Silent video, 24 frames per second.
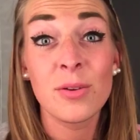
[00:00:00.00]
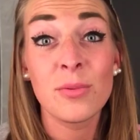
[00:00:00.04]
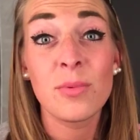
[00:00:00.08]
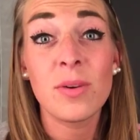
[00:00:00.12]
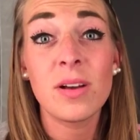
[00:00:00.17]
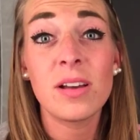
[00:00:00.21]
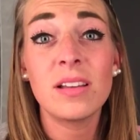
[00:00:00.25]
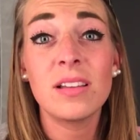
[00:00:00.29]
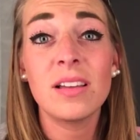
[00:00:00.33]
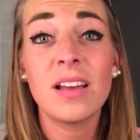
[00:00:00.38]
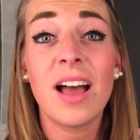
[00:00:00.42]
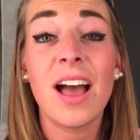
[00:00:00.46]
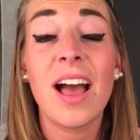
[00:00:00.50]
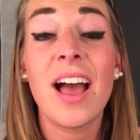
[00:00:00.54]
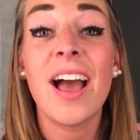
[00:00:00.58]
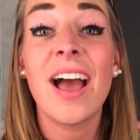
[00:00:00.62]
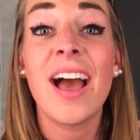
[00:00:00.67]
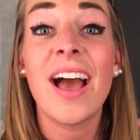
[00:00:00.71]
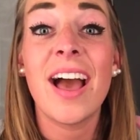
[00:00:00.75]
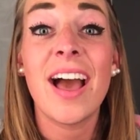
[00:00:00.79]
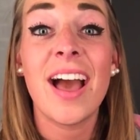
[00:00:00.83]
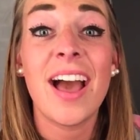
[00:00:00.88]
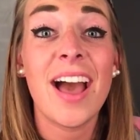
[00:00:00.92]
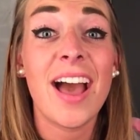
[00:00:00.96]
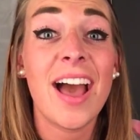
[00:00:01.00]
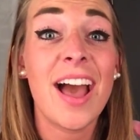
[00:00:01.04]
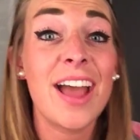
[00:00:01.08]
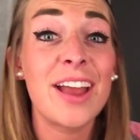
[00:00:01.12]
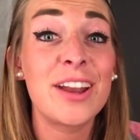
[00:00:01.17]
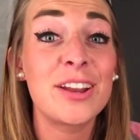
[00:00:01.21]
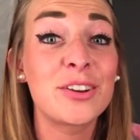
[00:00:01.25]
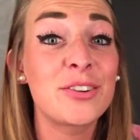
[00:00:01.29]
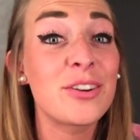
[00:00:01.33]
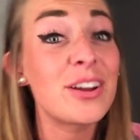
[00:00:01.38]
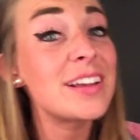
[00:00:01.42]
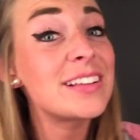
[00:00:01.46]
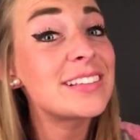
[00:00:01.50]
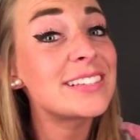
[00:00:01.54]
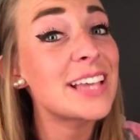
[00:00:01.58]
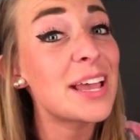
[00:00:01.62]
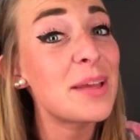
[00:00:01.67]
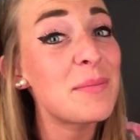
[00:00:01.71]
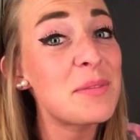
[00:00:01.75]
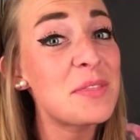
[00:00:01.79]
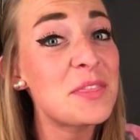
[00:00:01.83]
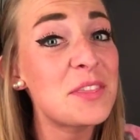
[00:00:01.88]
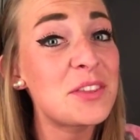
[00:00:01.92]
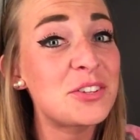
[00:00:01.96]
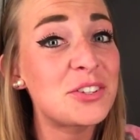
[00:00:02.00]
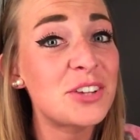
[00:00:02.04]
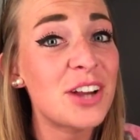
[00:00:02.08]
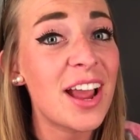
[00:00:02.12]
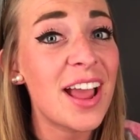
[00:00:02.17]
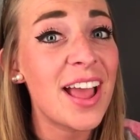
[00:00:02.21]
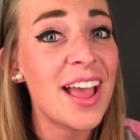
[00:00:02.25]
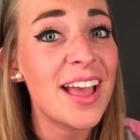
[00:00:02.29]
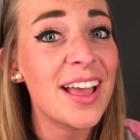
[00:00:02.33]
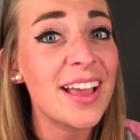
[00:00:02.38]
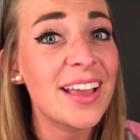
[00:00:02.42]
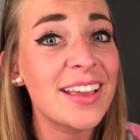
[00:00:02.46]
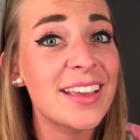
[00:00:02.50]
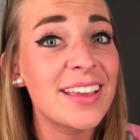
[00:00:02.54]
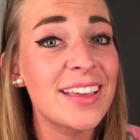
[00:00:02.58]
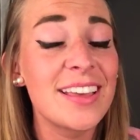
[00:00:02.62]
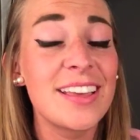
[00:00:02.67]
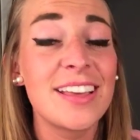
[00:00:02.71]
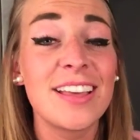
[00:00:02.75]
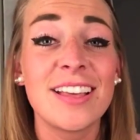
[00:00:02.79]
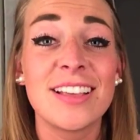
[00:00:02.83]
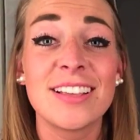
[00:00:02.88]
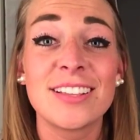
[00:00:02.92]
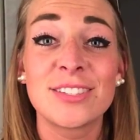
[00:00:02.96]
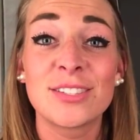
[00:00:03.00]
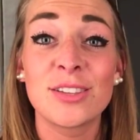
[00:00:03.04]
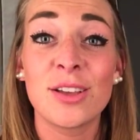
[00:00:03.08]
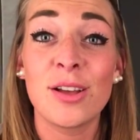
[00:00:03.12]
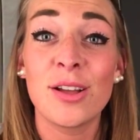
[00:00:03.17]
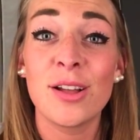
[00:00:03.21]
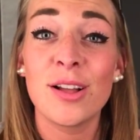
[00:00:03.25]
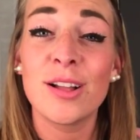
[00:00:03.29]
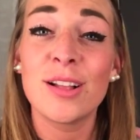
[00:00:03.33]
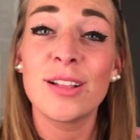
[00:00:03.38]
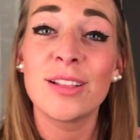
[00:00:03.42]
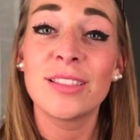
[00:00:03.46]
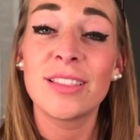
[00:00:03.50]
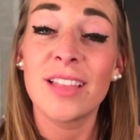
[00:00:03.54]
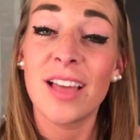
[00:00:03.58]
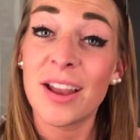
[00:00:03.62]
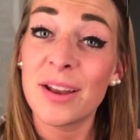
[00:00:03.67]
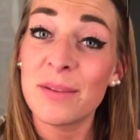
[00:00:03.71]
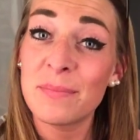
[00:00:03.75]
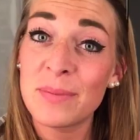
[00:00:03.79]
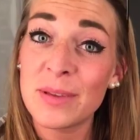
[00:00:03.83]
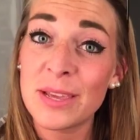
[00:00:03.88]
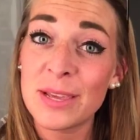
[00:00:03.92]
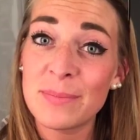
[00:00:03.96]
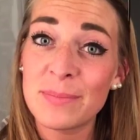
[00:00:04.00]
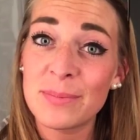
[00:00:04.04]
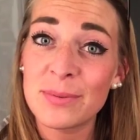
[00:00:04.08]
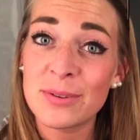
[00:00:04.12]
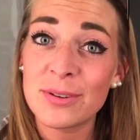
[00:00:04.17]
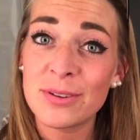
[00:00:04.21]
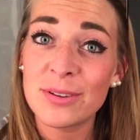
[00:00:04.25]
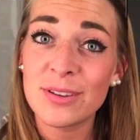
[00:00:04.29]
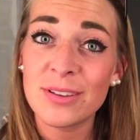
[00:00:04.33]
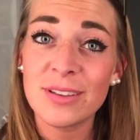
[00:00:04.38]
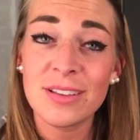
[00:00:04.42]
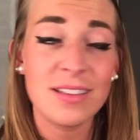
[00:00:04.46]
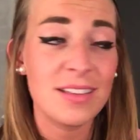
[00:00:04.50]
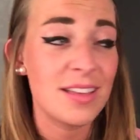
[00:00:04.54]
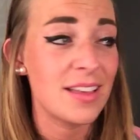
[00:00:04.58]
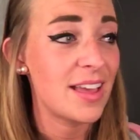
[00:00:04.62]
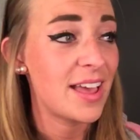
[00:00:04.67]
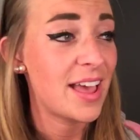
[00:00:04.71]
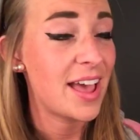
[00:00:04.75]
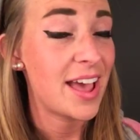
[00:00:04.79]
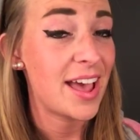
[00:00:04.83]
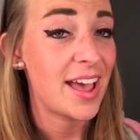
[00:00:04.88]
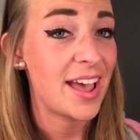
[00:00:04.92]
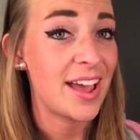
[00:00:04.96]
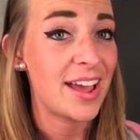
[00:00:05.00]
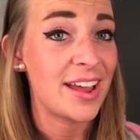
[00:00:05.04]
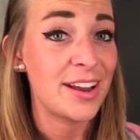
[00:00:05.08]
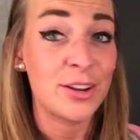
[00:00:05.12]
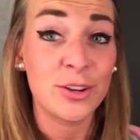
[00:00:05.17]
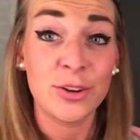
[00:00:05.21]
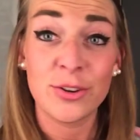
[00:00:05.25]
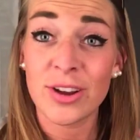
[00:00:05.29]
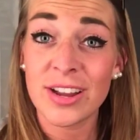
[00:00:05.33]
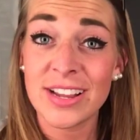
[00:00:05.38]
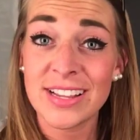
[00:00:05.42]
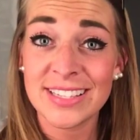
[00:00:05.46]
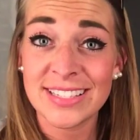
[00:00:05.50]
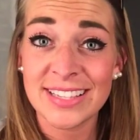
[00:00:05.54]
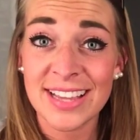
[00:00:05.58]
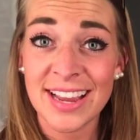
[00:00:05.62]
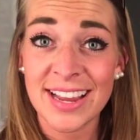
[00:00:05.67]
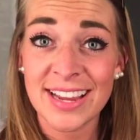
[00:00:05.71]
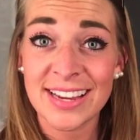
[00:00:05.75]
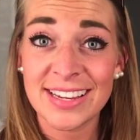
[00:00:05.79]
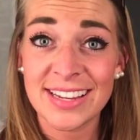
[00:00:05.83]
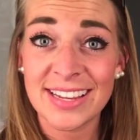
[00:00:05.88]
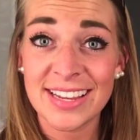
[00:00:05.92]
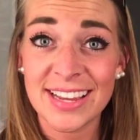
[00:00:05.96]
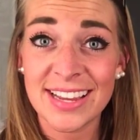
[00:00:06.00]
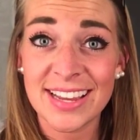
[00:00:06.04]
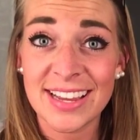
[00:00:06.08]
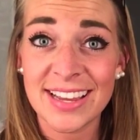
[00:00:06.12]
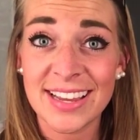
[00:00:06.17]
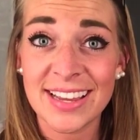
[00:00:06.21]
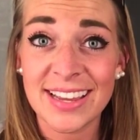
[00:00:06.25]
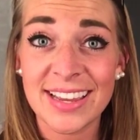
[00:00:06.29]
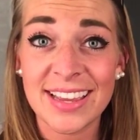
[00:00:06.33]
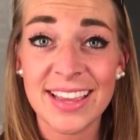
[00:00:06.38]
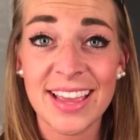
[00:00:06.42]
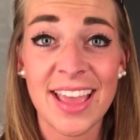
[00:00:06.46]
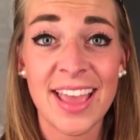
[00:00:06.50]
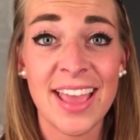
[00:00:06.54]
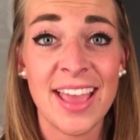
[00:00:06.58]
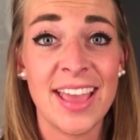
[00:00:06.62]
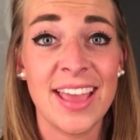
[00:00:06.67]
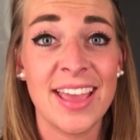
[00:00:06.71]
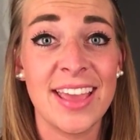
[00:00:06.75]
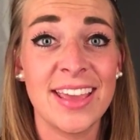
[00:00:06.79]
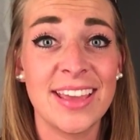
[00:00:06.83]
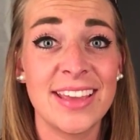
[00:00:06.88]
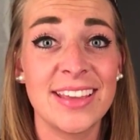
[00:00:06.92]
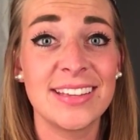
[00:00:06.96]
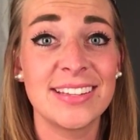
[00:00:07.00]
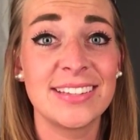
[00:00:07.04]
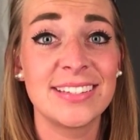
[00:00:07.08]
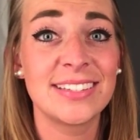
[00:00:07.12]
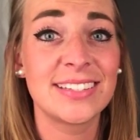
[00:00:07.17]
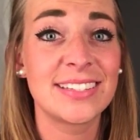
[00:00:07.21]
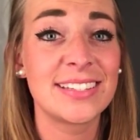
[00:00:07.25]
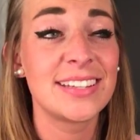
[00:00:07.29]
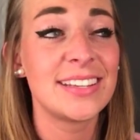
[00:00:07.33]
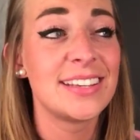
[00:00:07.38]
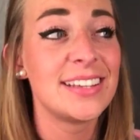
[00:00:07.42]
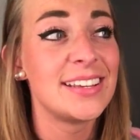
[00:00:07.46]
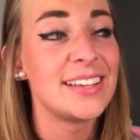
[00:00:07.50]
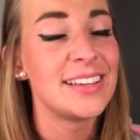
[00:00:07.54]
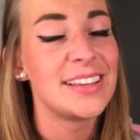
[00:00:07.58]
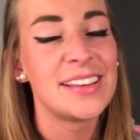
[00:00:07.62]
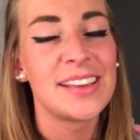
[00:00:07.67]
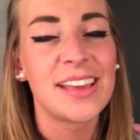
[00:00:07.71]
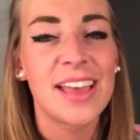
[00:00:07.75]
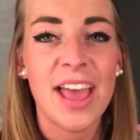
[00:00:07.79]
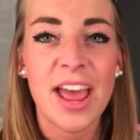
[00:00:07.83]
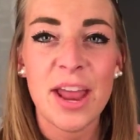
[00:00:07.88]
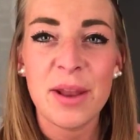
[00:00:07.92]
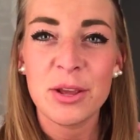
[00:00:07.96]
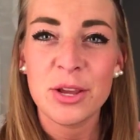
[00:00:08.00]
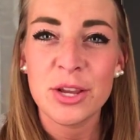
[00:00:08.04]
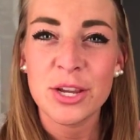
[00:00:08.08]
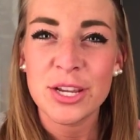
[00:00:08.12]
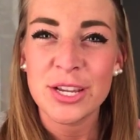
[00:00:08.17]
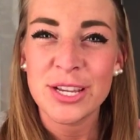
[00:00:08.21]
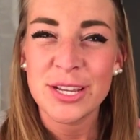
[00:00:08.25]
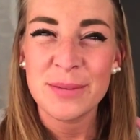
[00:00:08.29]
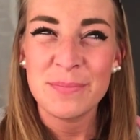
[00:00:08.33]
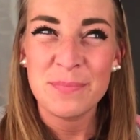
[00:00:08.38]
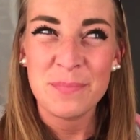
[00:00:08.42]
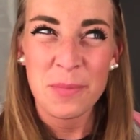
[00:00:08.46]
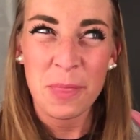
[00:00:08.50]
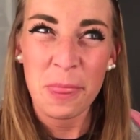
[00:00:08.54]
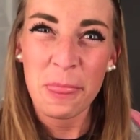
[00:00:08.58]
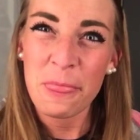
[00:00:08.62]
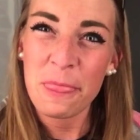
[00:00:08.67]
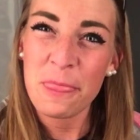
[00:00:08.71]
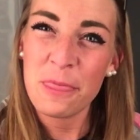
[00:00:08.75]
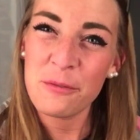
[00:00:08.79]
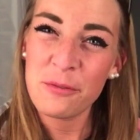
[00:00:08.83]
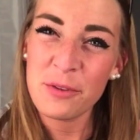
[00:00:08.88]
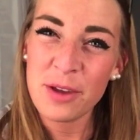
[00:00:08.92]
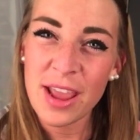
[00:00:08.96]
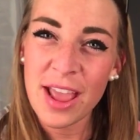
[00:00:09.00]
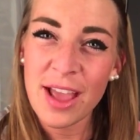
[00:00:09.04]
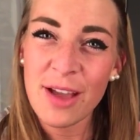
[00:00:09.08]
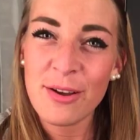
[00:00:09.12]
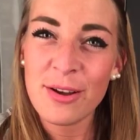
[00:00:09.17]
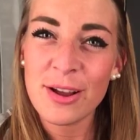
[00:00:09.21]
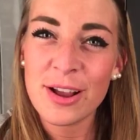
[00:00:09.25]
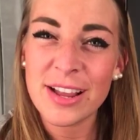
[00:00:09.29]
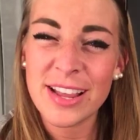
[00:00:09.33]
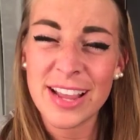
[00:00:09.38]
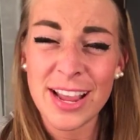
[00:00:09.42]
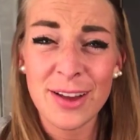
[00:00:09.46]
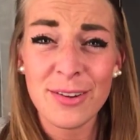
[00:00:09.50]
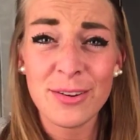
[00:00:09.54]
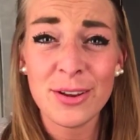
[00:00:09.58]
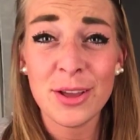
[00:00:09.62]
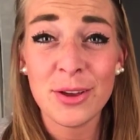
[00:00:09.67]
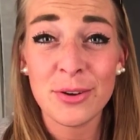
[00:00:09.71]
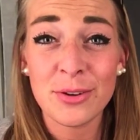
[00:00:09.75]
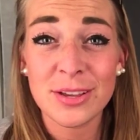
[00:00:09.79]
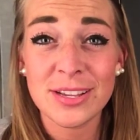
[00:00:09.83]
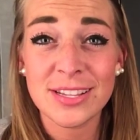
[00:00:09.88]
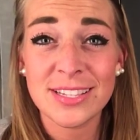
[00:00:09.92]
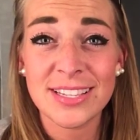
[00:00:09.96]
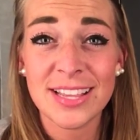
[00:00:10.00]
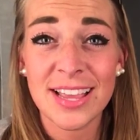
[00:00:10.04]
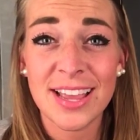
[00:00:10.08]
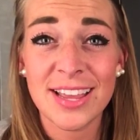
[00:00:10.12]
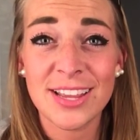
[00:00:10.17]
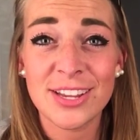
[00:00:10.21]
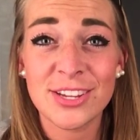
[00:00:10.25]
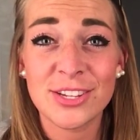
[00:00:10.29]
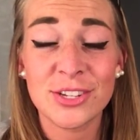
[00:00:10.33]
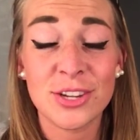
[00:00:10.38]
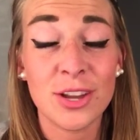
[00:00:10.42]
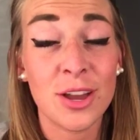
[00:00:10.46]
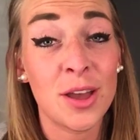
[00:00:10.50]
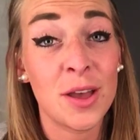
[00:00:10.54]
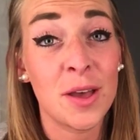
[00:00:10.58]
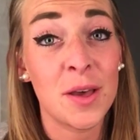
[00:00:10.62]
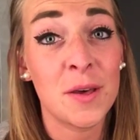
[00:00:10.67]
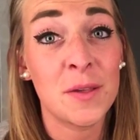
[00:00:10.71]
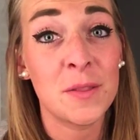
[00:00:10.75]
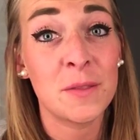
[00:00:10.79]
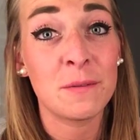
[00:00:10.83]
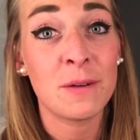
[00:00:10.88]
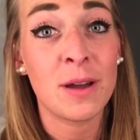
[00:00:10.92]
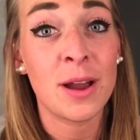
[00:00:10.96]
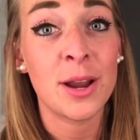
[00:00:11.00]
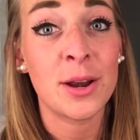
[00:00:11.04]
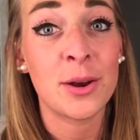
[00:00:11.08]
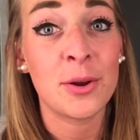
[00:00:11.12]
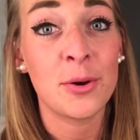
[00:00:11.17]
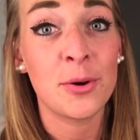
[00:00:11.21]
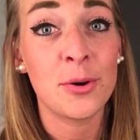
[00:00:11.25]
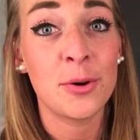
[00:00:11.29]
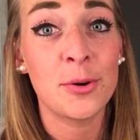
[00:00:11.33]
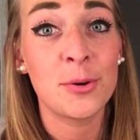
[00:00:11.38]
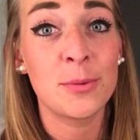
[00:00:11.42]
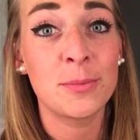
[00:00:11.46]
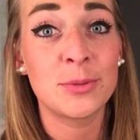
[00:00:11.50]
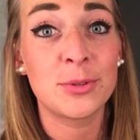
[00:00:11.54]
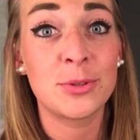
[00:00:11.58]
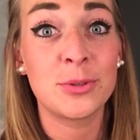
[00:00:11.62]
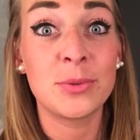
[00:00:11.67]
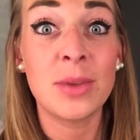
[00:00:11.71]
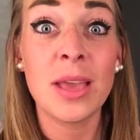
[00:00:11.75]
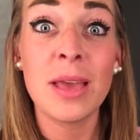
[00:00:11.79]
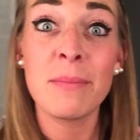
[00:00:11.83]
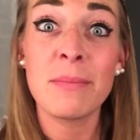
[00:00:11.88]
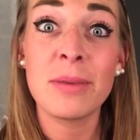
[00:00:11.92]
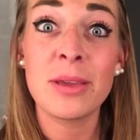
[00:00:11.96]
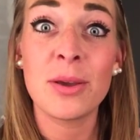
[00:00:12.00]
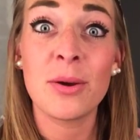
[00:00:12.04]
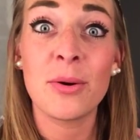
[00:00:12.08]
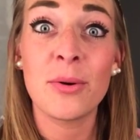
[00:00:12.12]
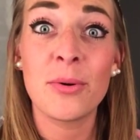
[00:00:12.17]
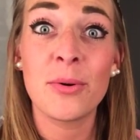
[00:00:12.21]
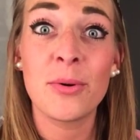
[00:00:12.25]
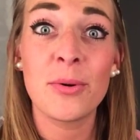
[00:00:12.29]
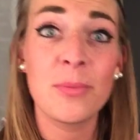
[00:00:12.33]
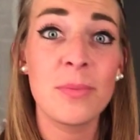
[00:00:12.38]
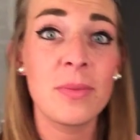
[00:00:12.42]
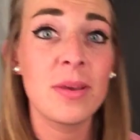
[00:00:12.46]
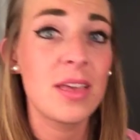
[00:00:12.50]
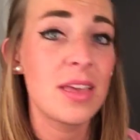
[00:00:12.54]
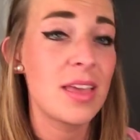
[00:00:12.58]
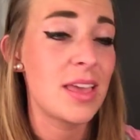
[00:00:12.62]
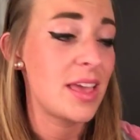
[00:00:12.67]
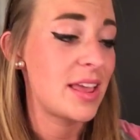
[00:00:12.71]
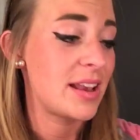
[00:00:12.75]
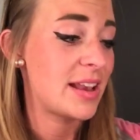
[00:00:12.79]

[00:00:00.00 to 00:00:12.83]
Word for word: Well, I had a great time at the track, saw a lot of people, had a great sidekick, and had a good three-hour karaoke sesh on the ride home to get me home.